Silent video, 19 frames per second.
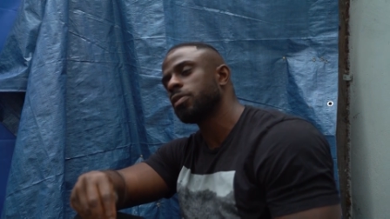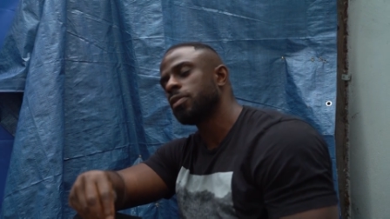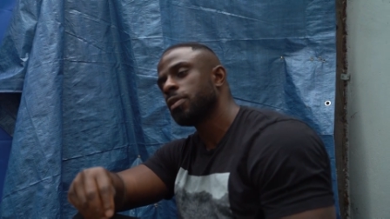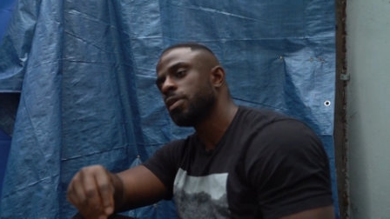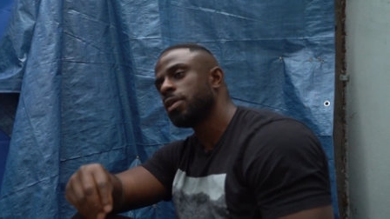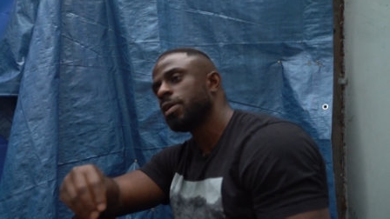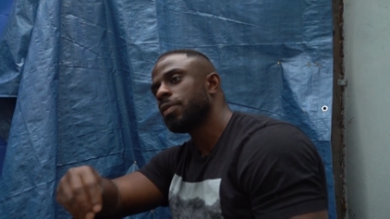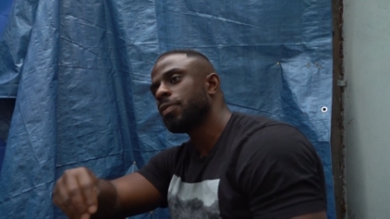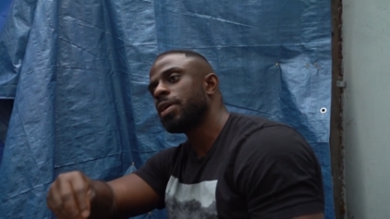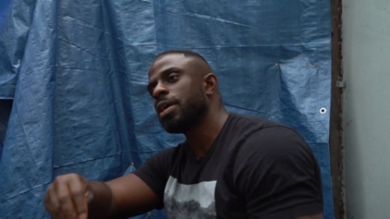
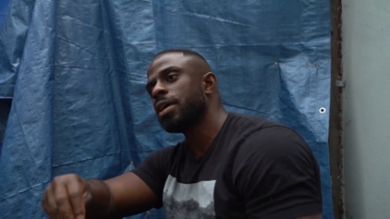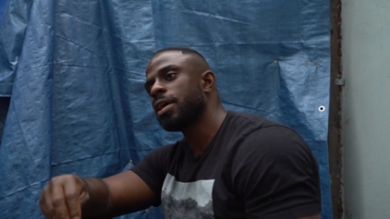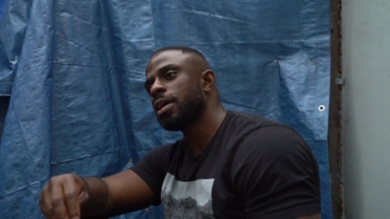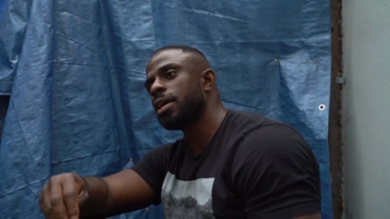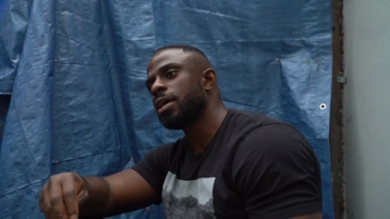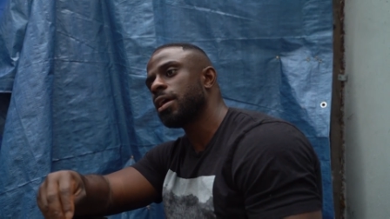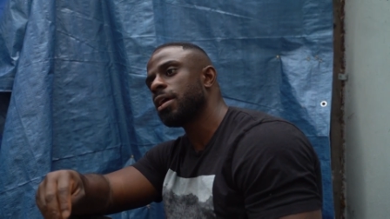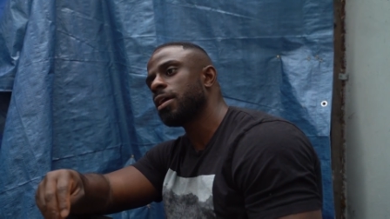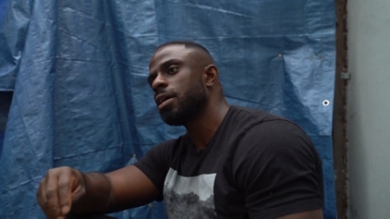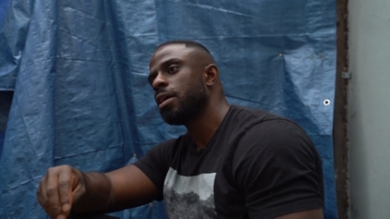Ogun. So
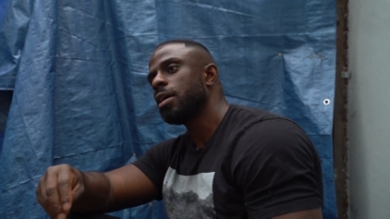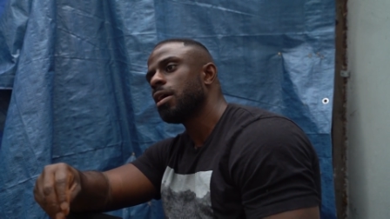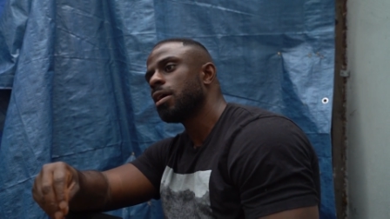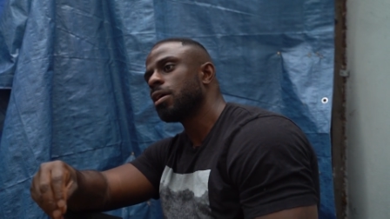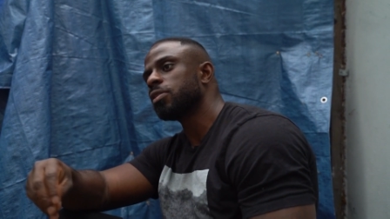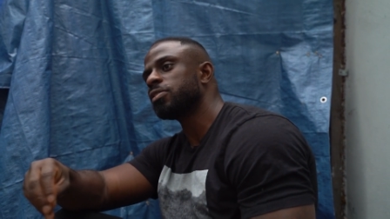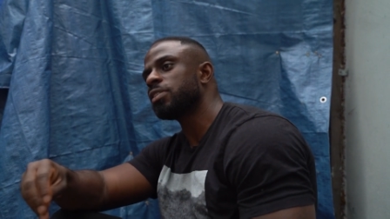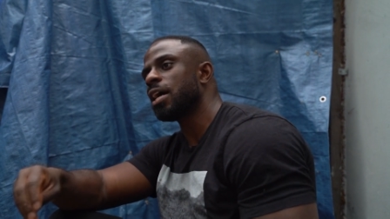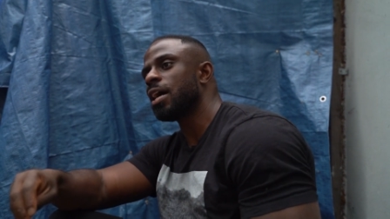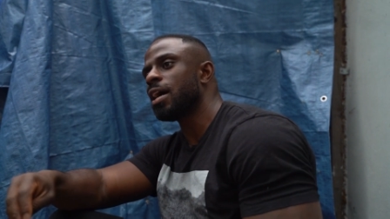yeah.
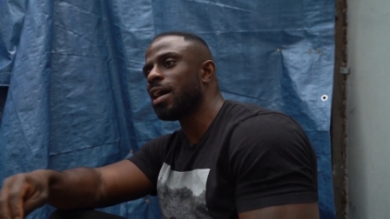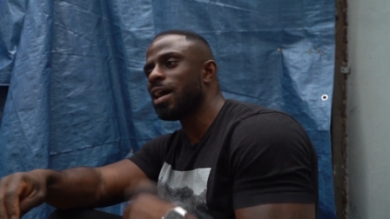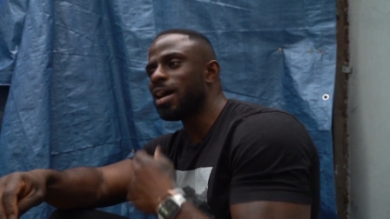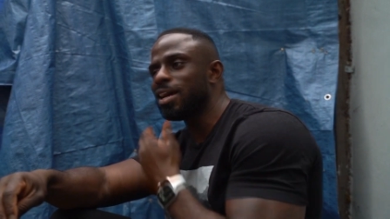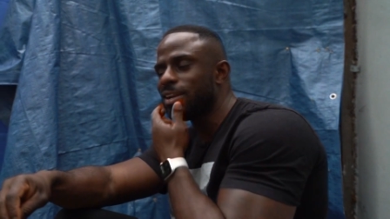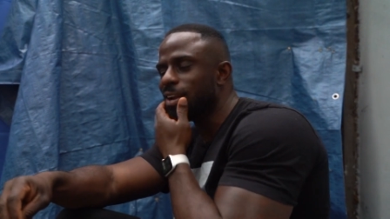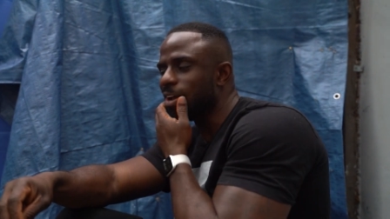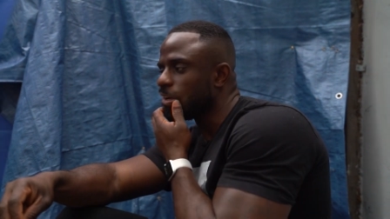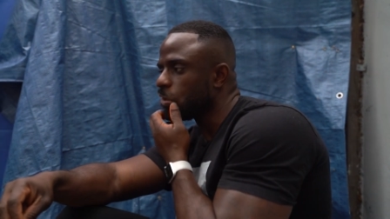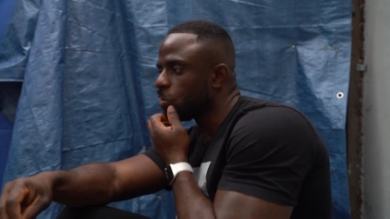Because yeah. I, I
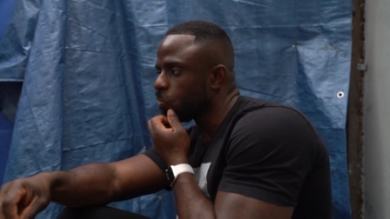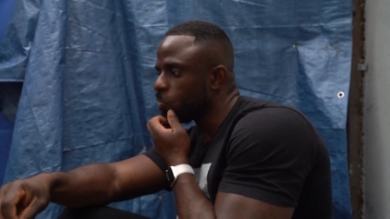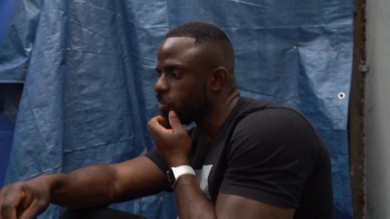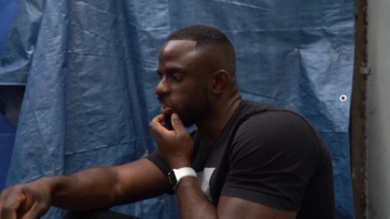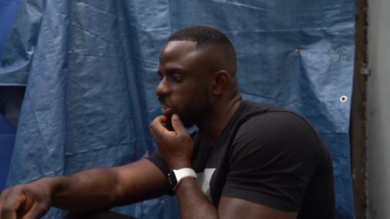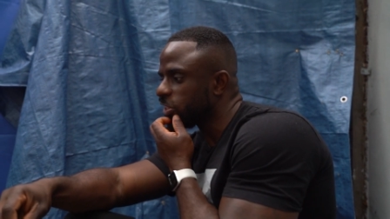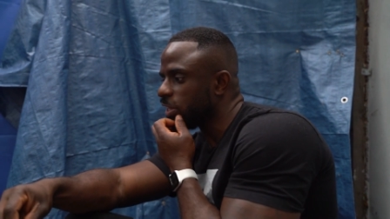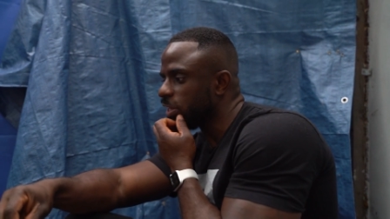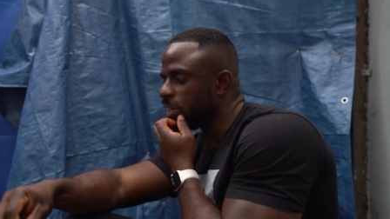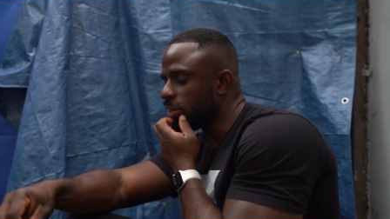had land
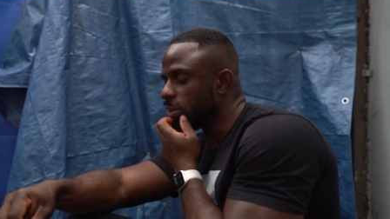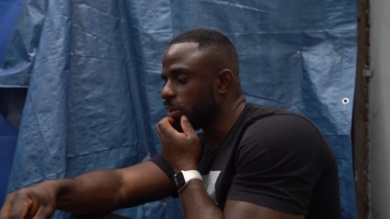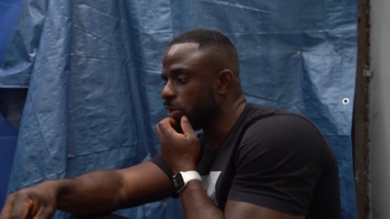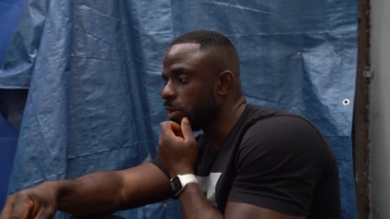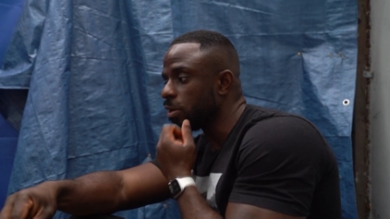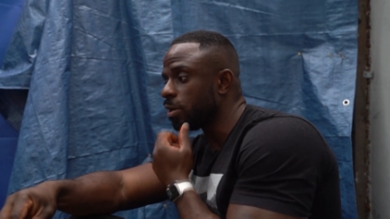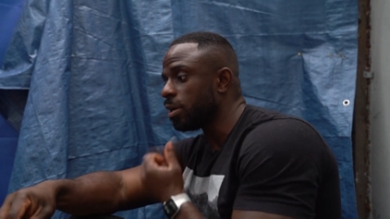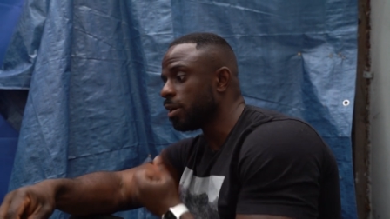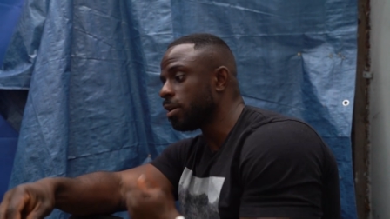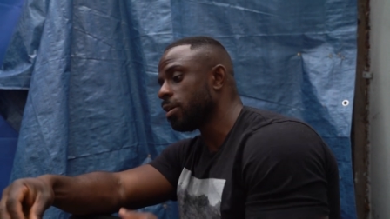originally
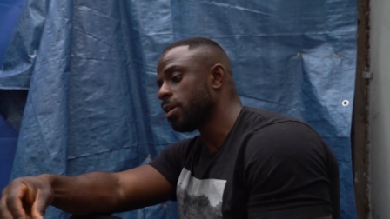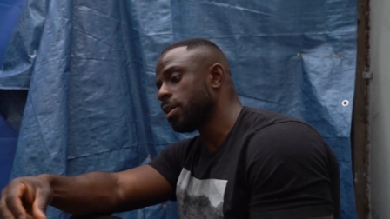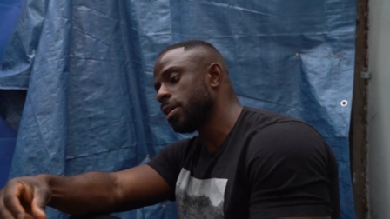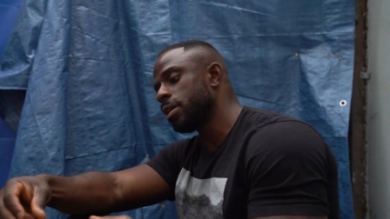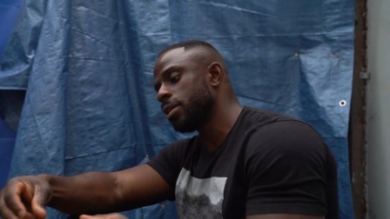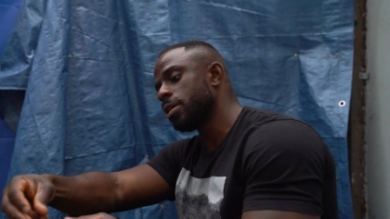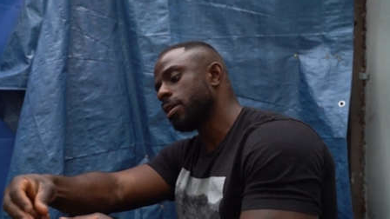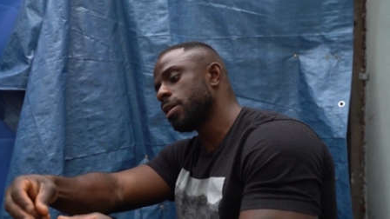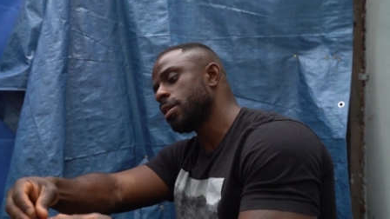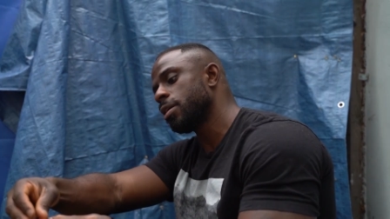in uh,
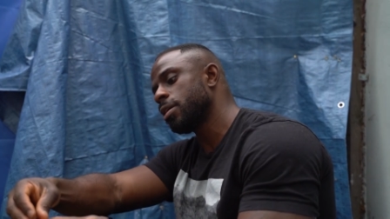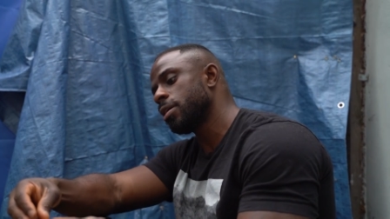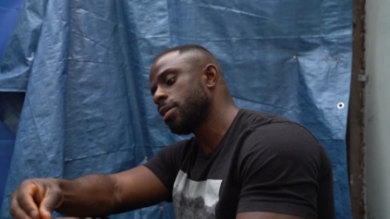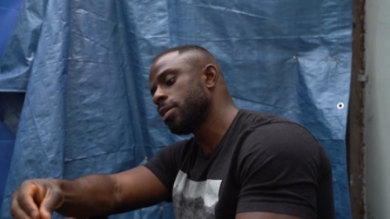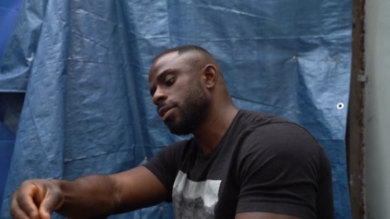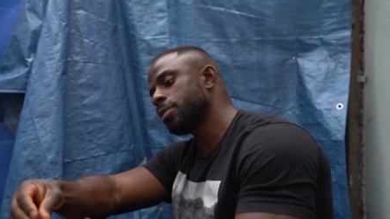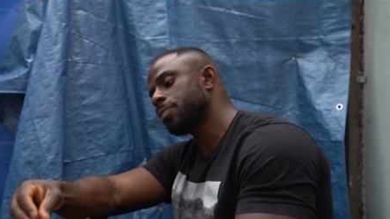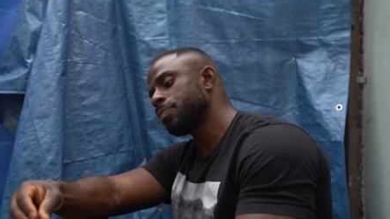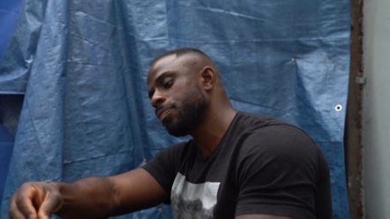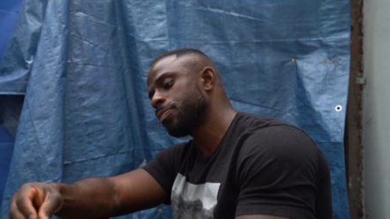in.
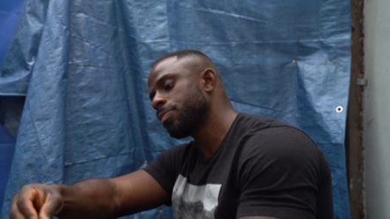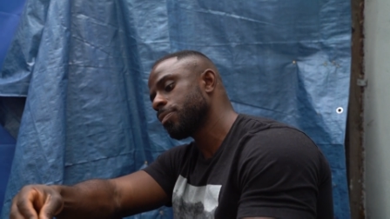Uh,